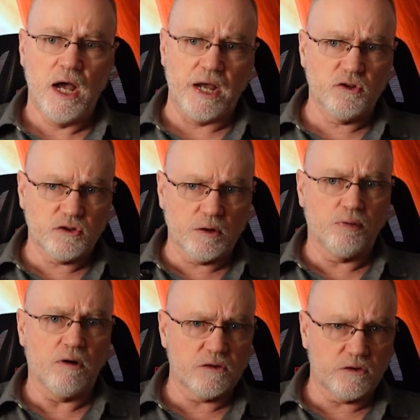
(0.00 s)
I used to
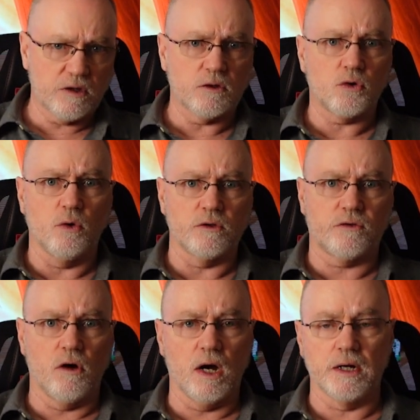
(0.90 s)
press in towards
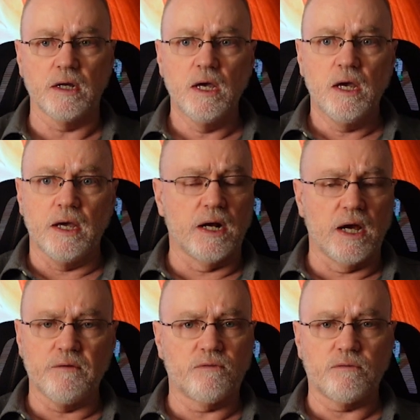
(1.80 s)
God and
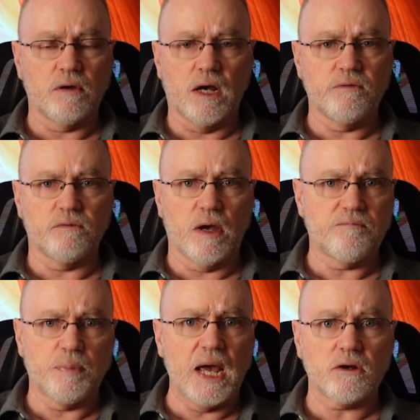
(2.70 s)

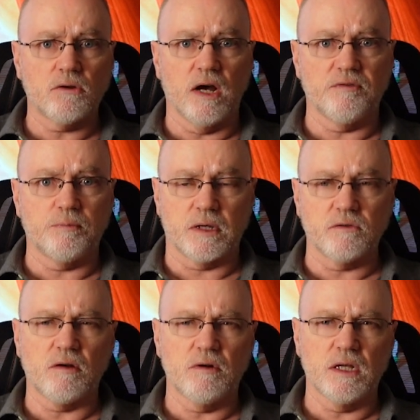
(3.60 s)
I've backed off
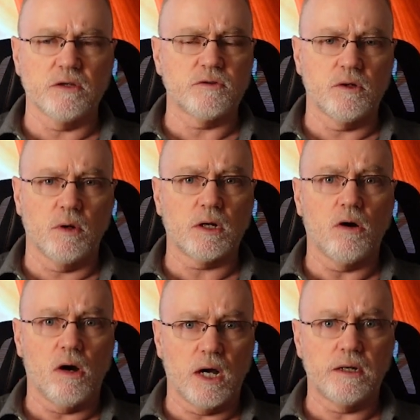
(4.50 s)
because I realized, you know what,
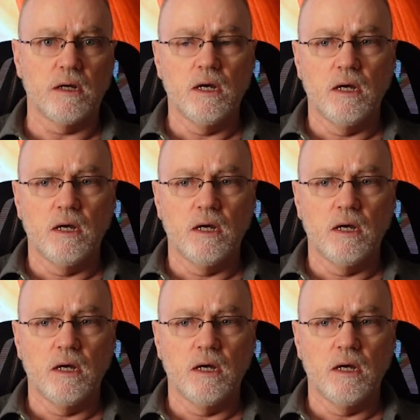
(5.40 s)
God